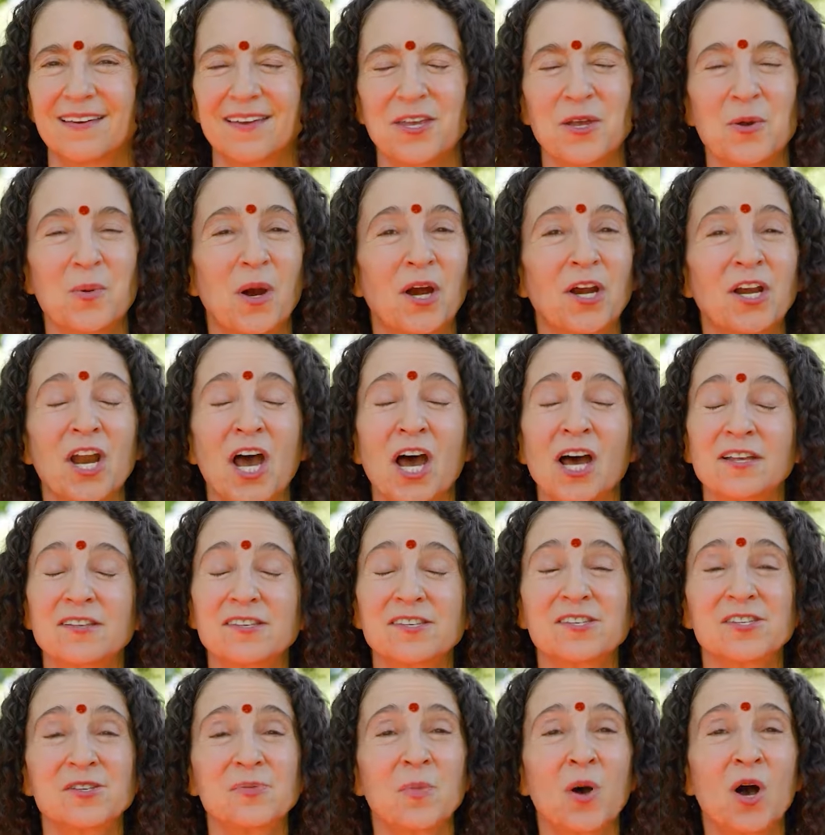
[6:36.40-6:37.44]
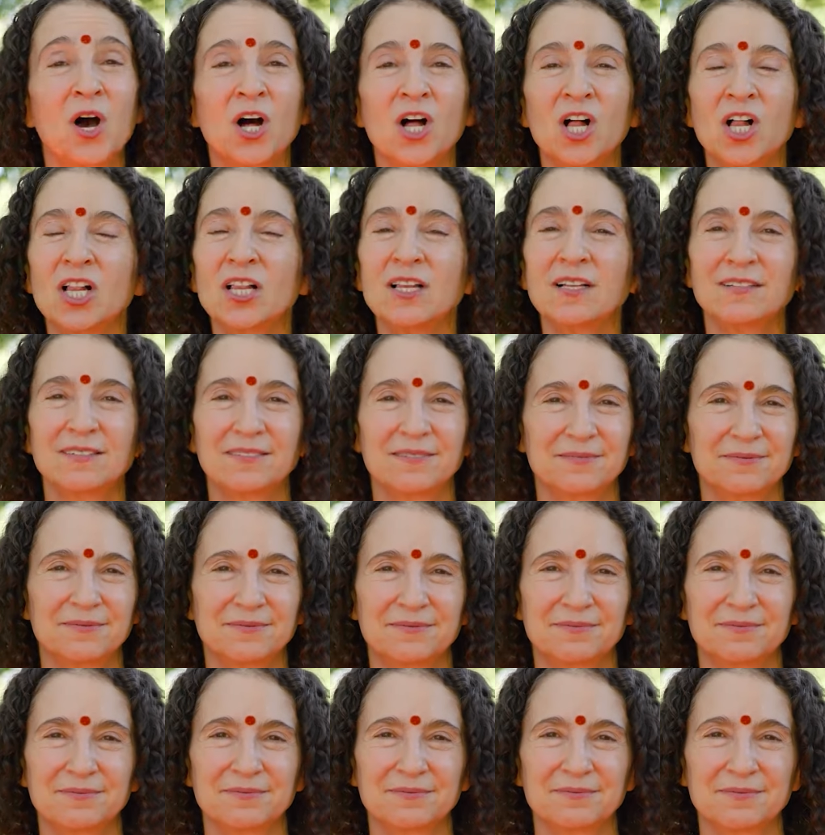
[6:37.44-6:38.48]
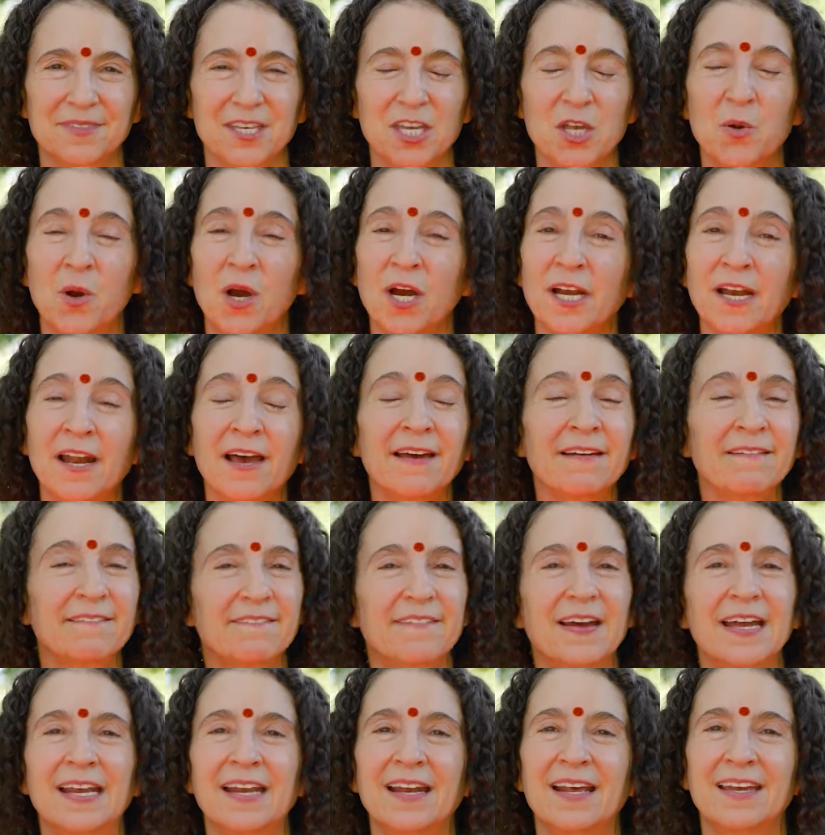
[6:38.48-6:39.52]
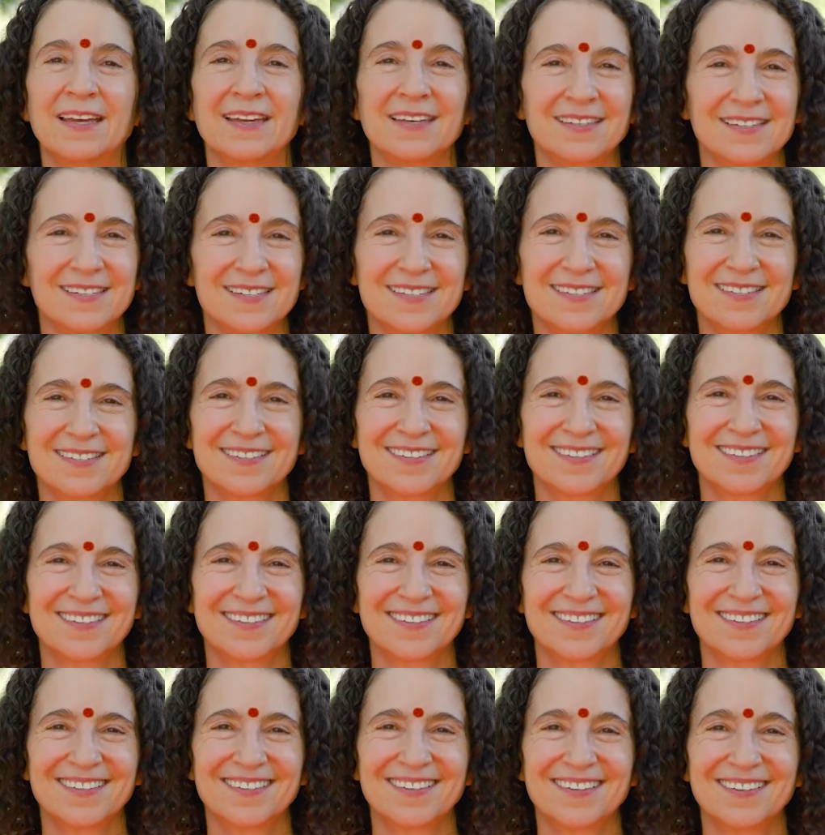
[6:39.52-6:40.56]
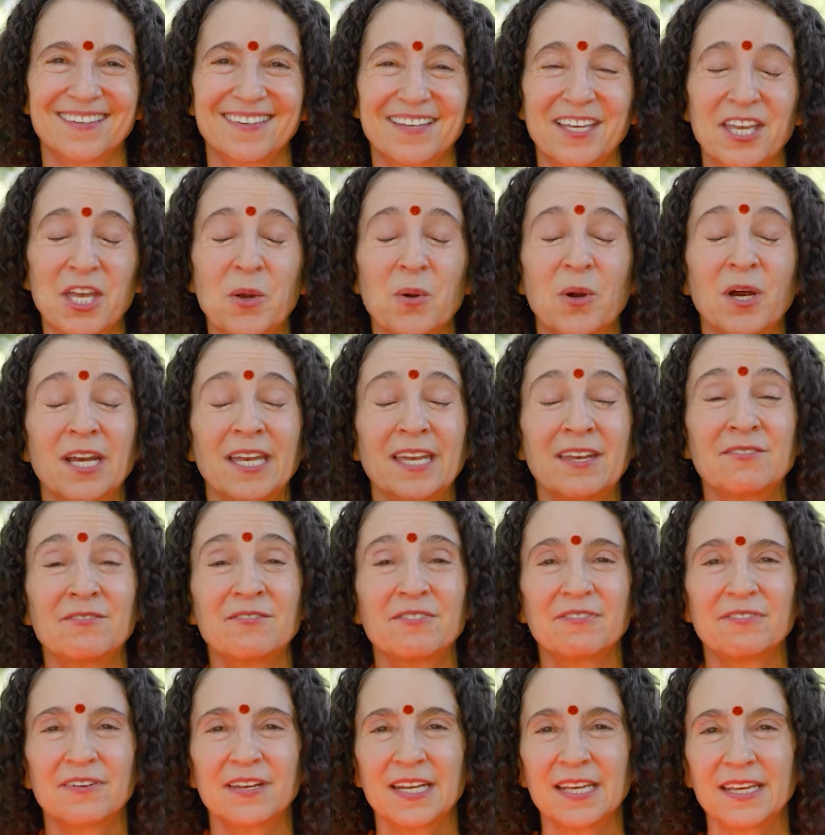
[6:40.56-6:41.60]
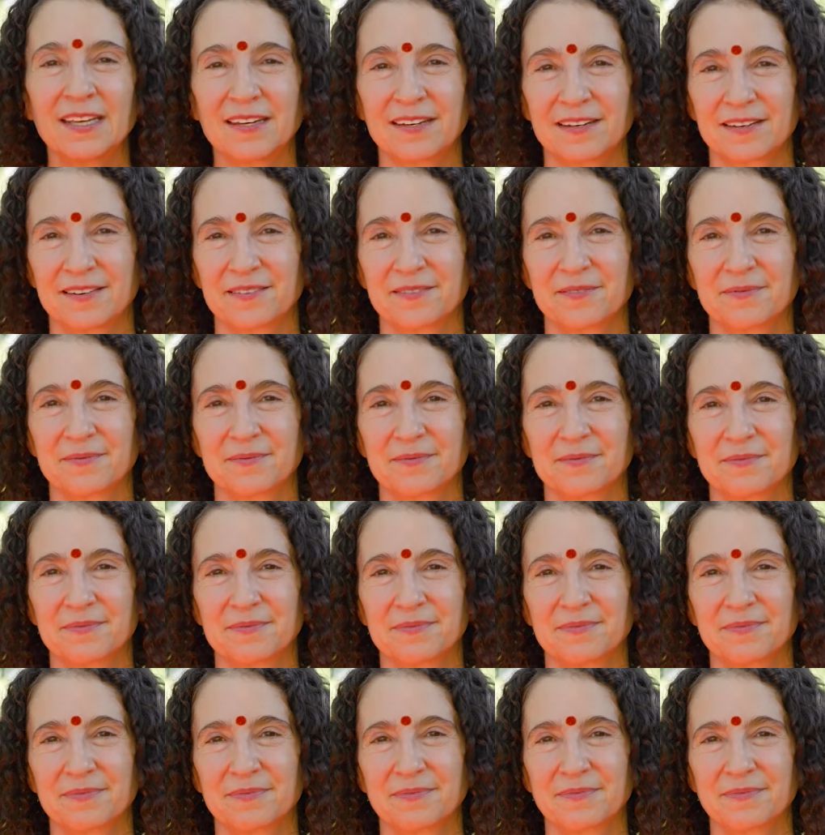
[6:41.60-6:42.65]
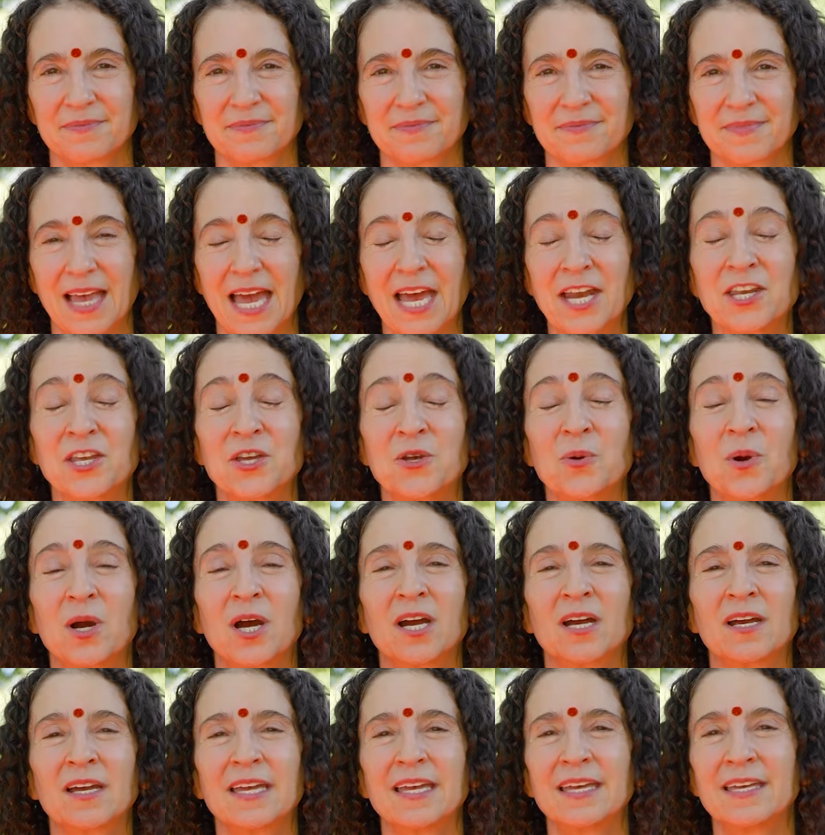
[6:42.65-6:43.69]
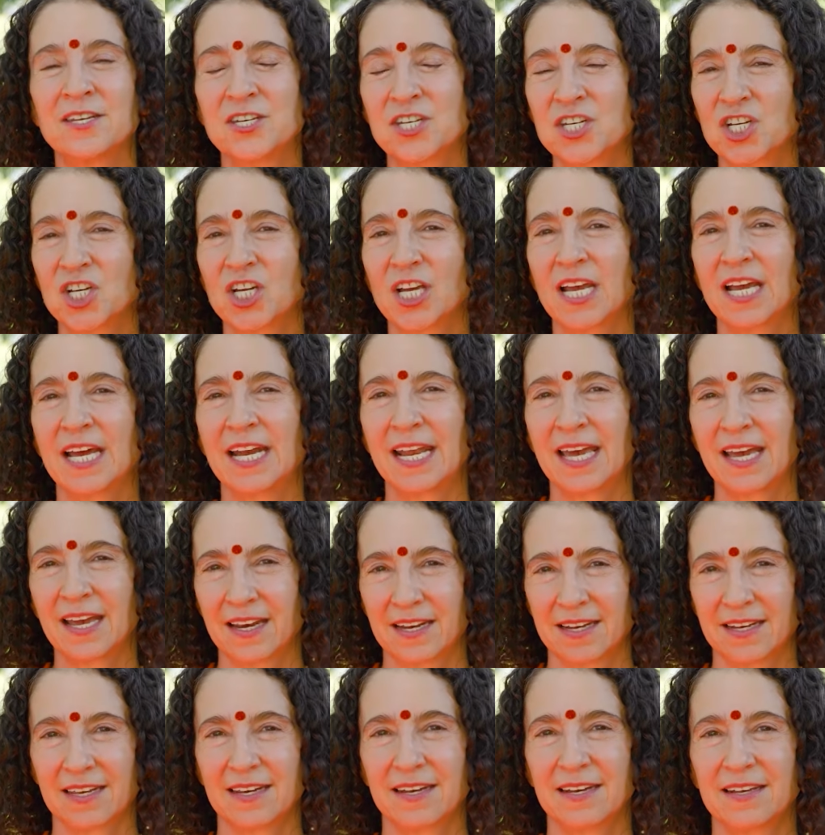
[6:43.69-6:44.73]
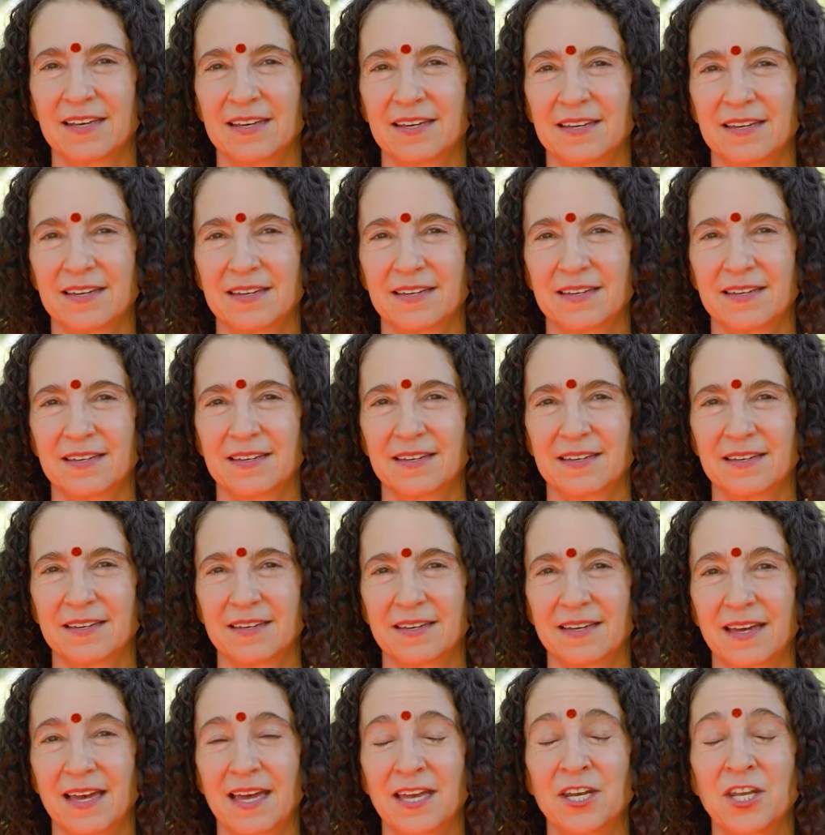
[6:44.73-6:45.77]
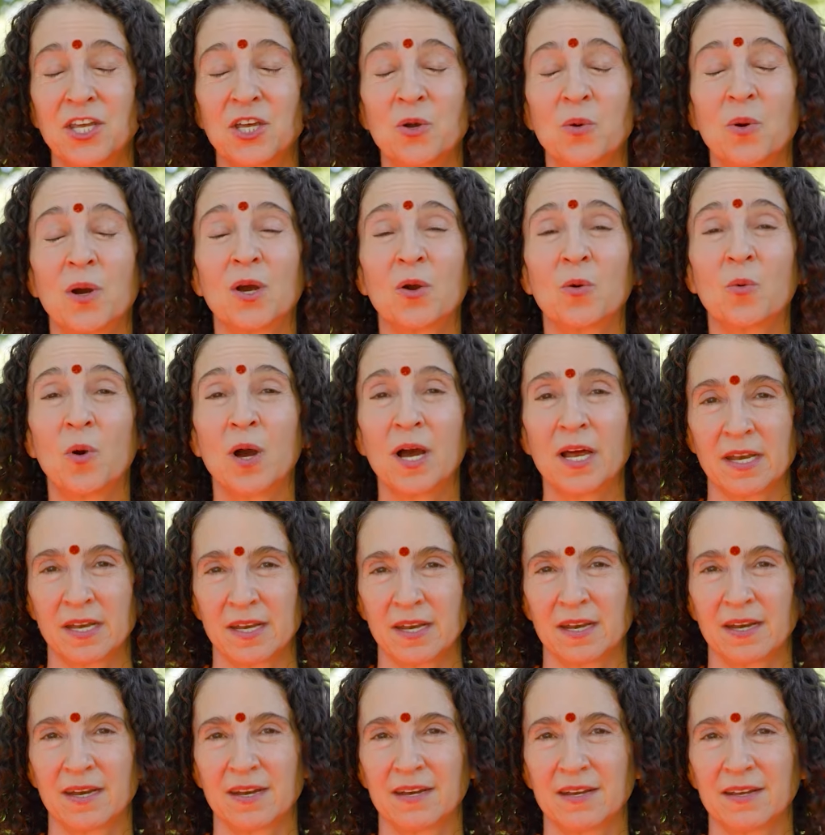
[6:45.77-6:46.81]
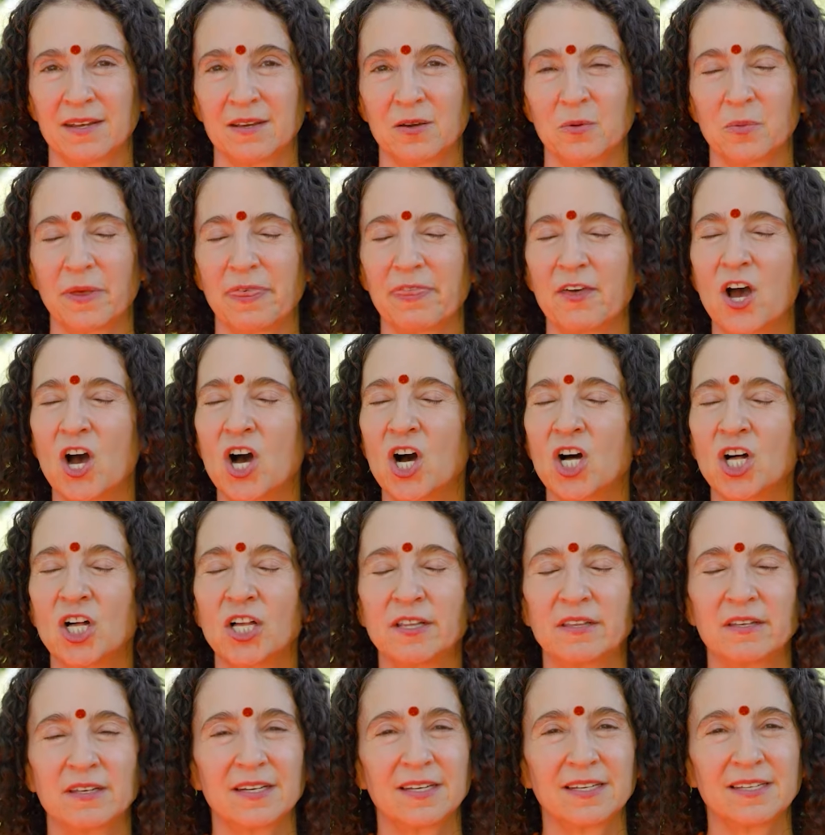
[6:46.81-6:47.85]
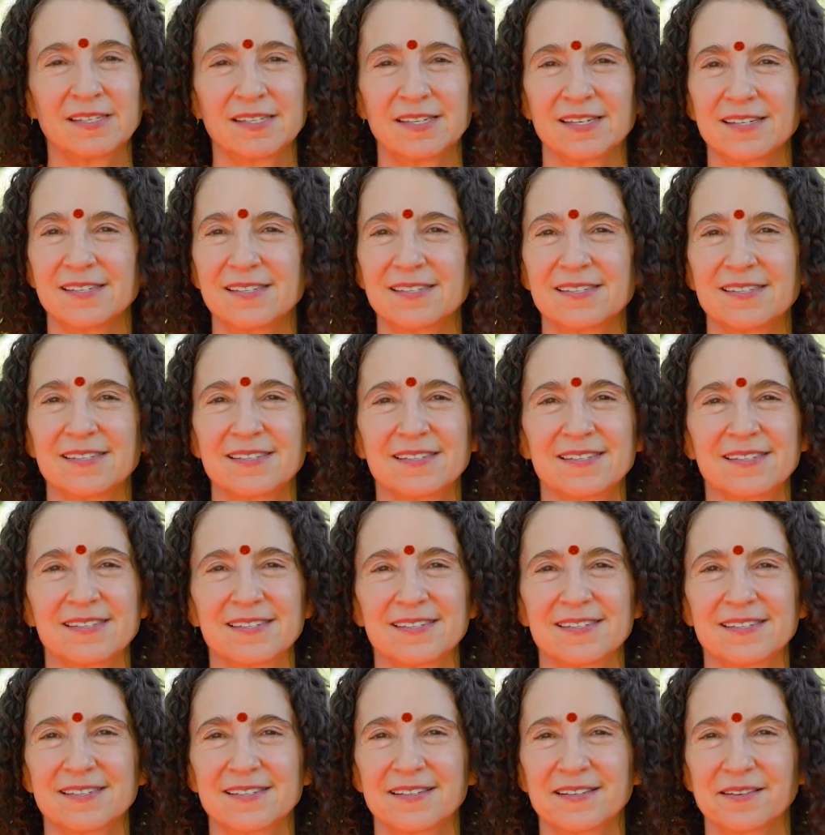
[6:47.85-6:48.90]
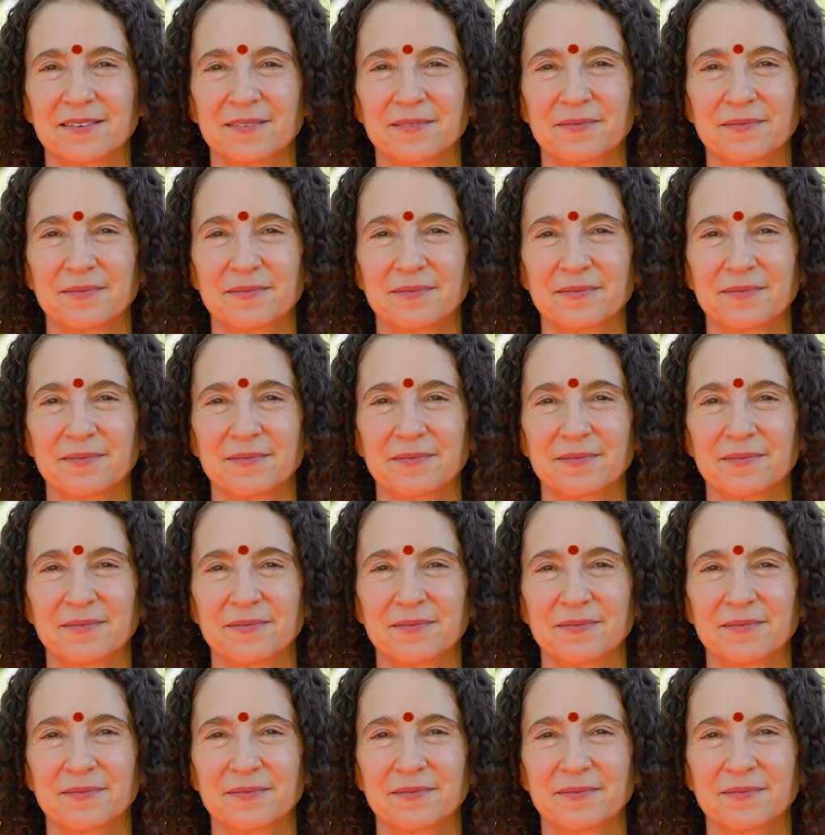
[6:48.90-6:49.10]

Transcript: You are not small. You are not finite. You are infinite and you are interconnected and you are one with all that exists.